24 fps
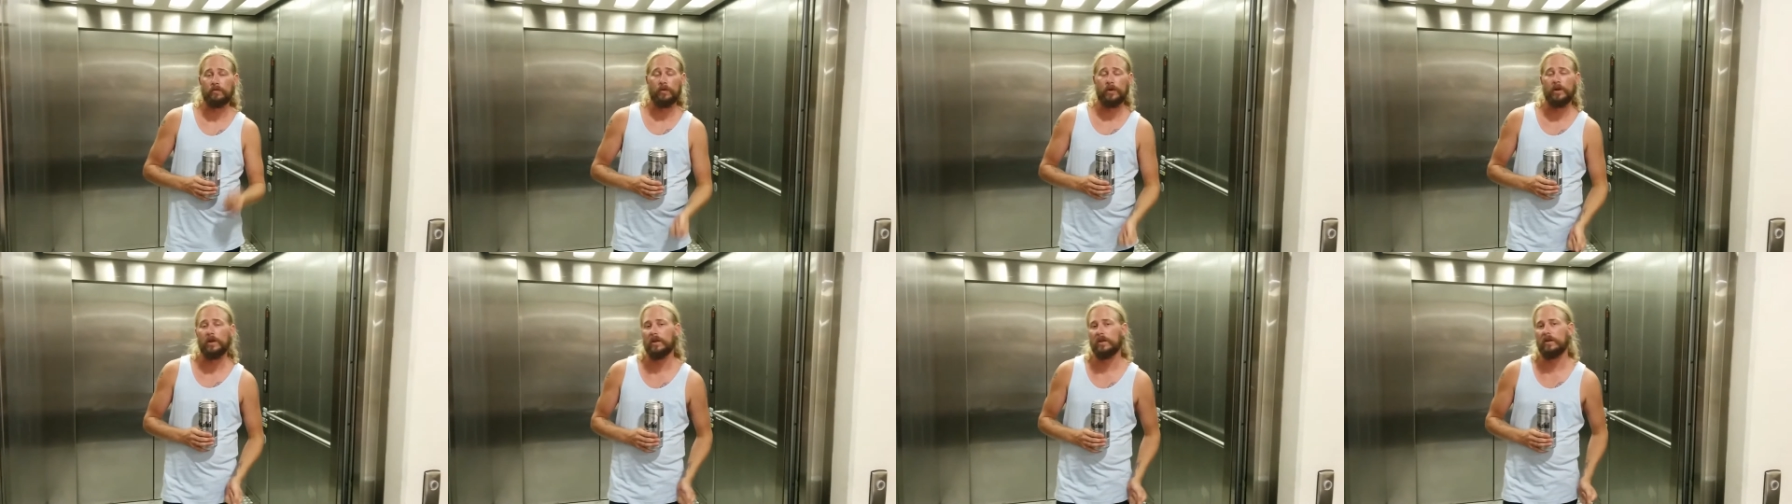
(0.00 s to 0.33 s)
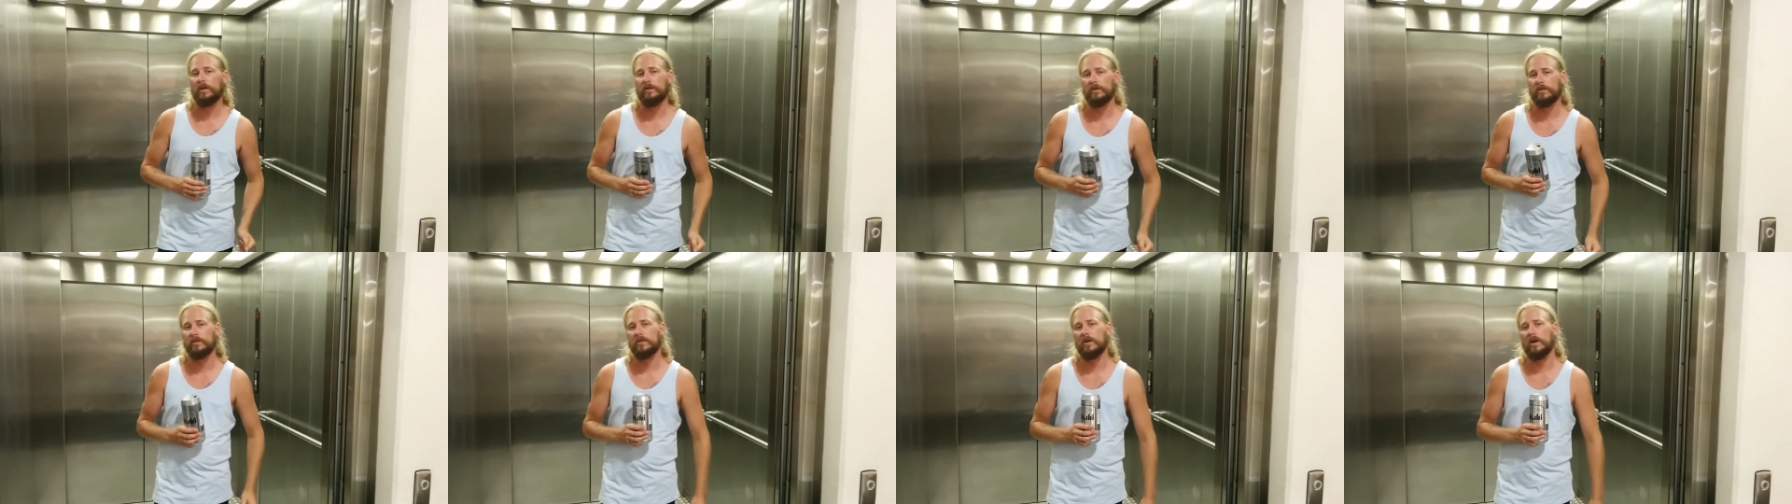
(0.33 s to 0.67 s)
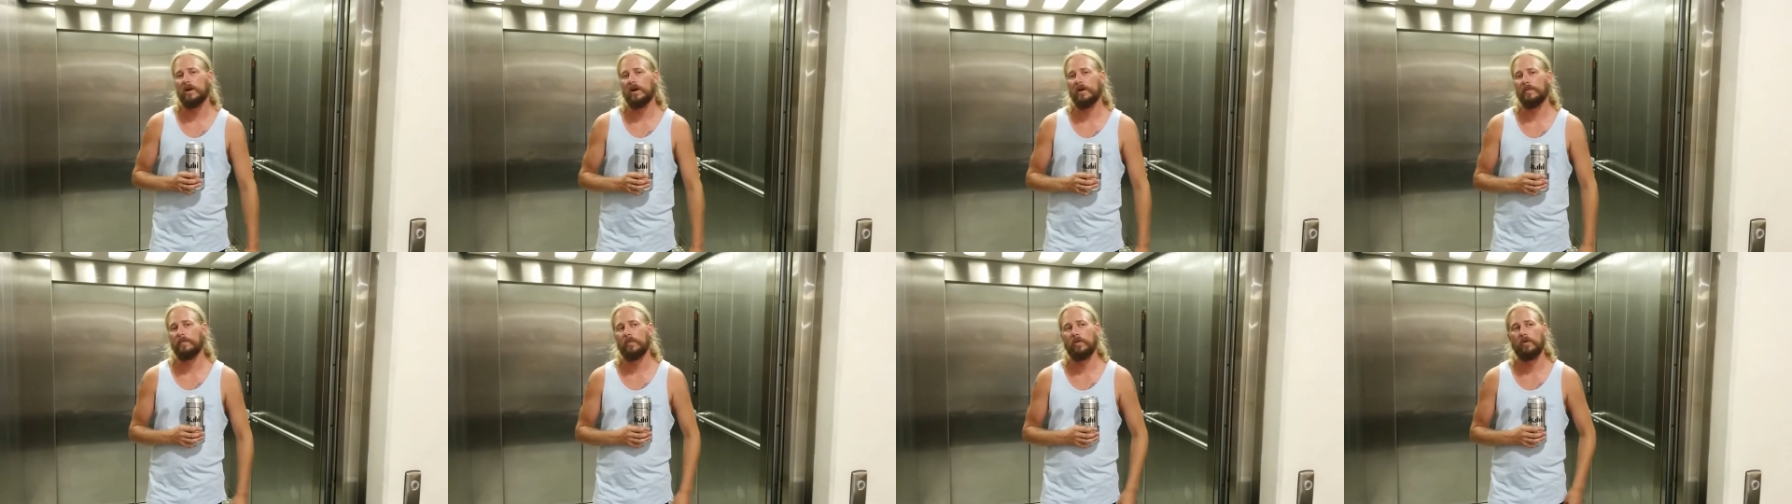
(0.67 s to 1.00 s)
a really good
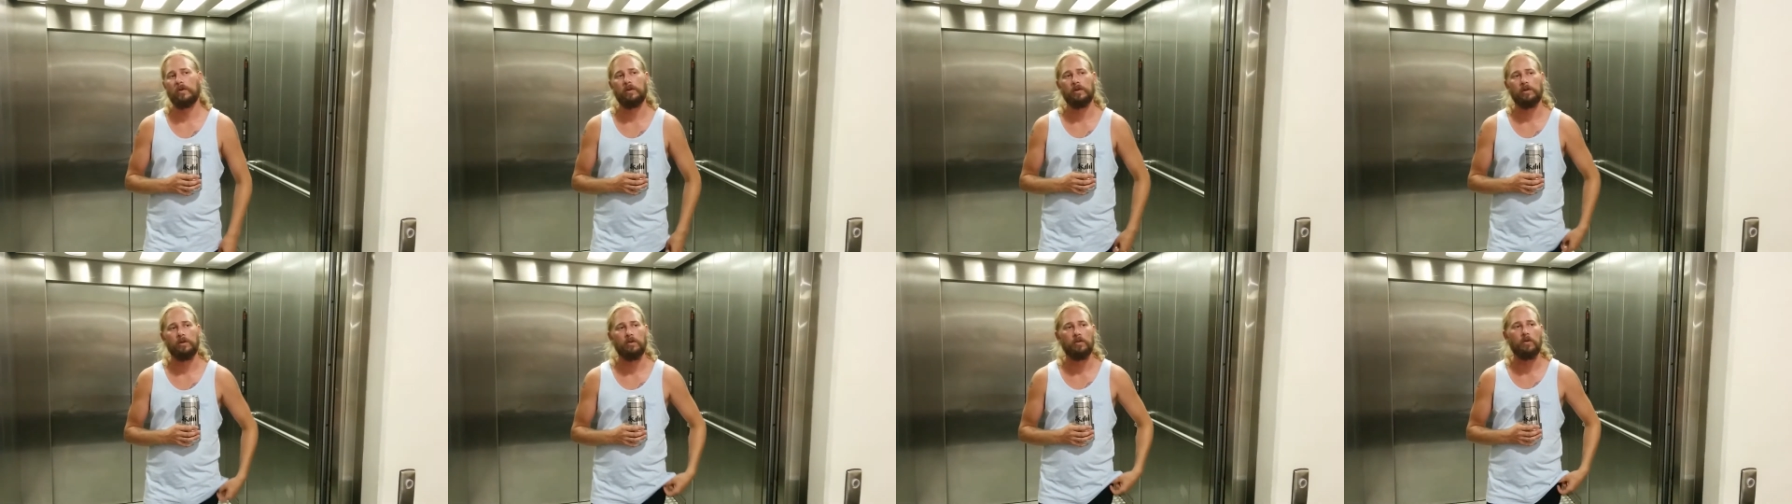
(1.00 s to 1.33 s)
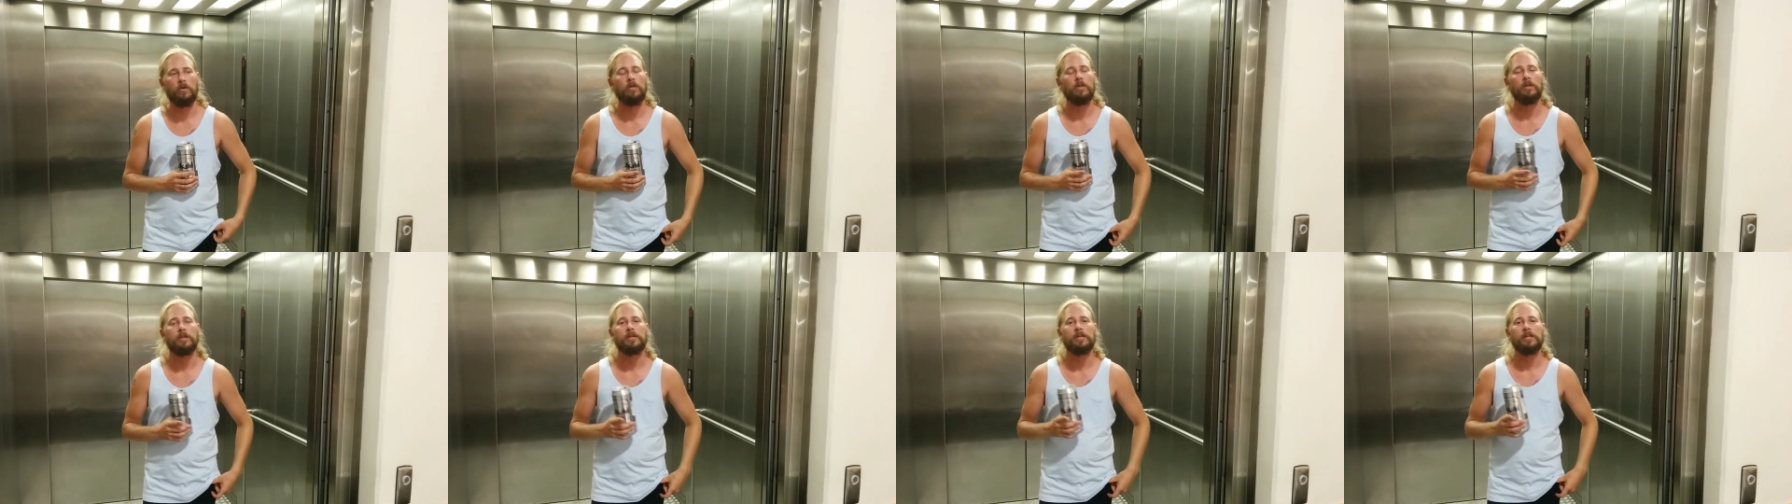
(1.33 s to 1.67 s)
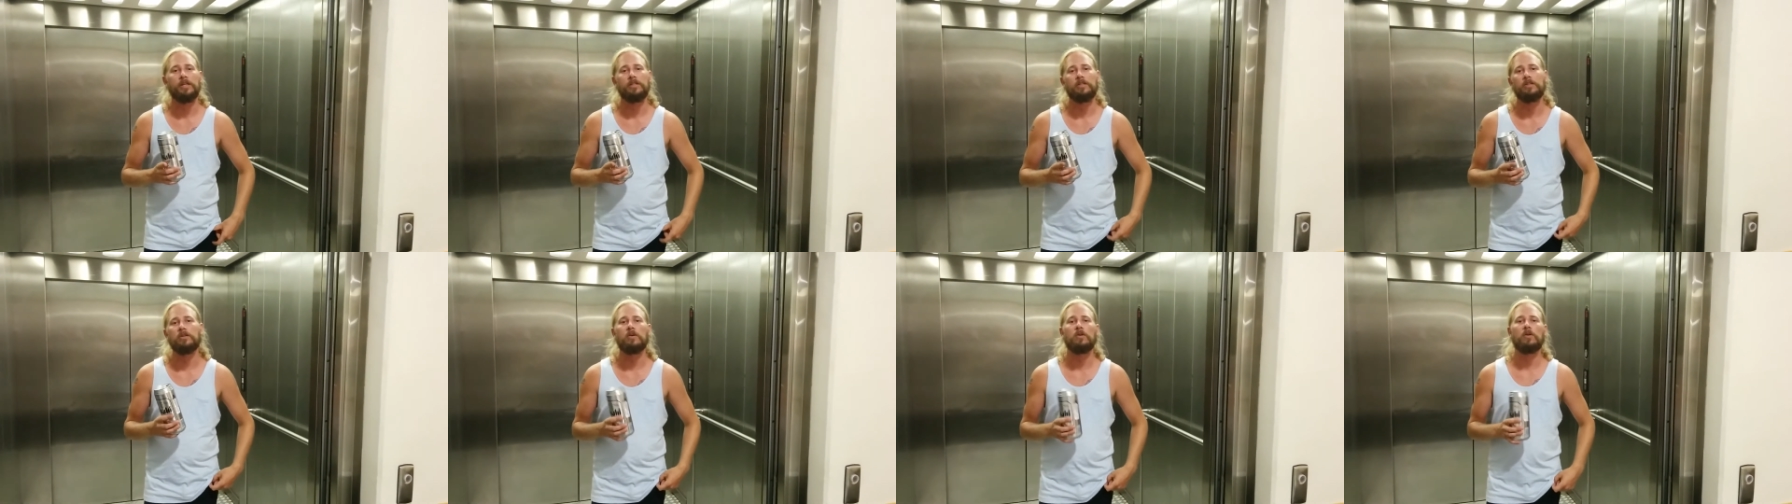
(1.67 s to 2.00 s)
time looking at all of
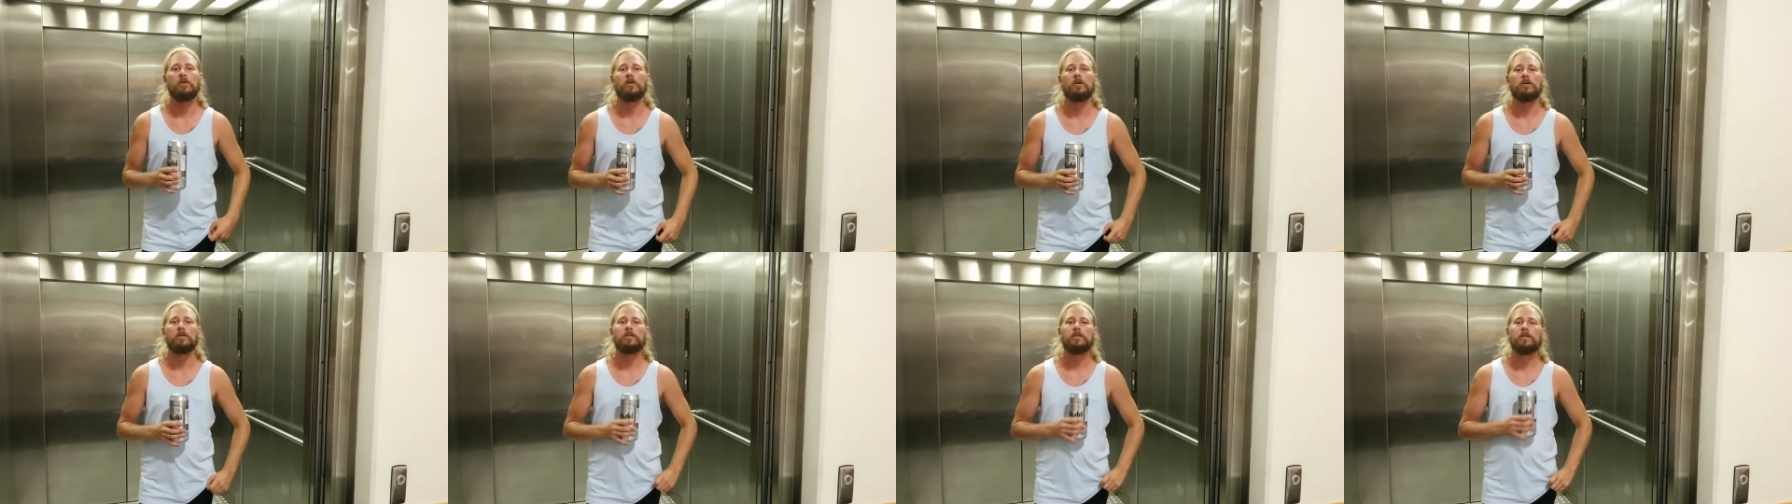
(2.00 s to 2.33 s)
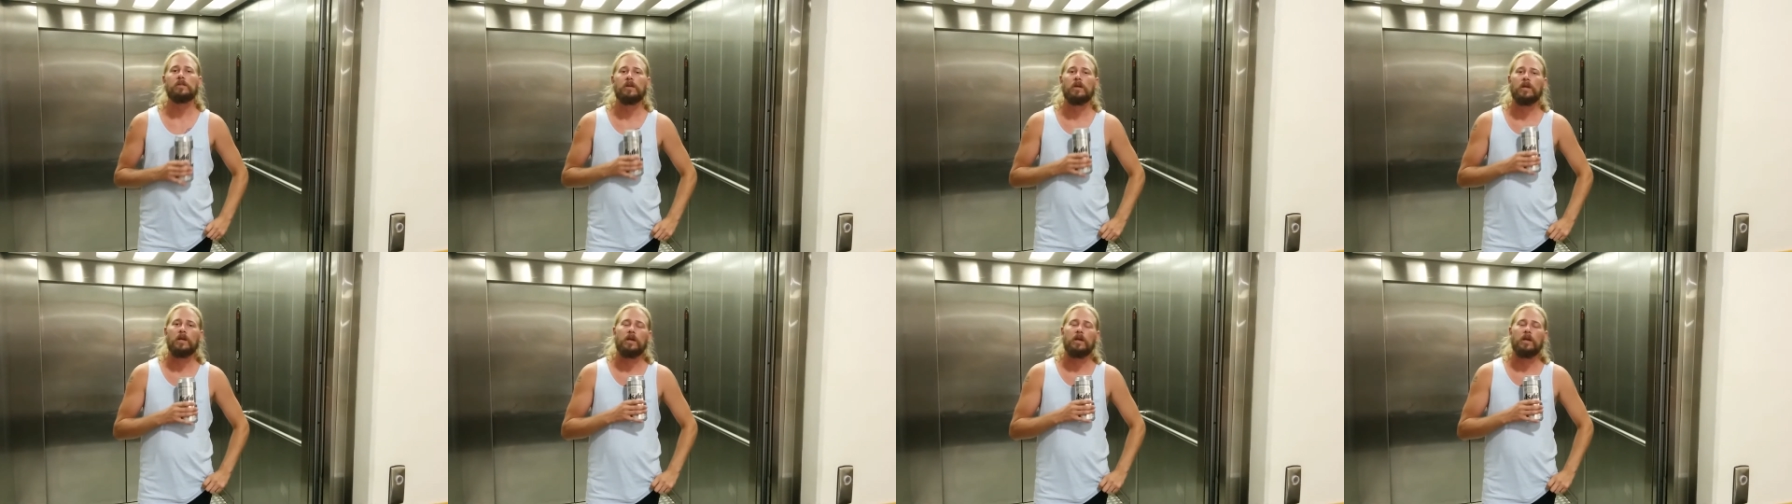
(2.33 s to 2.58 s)
these doors,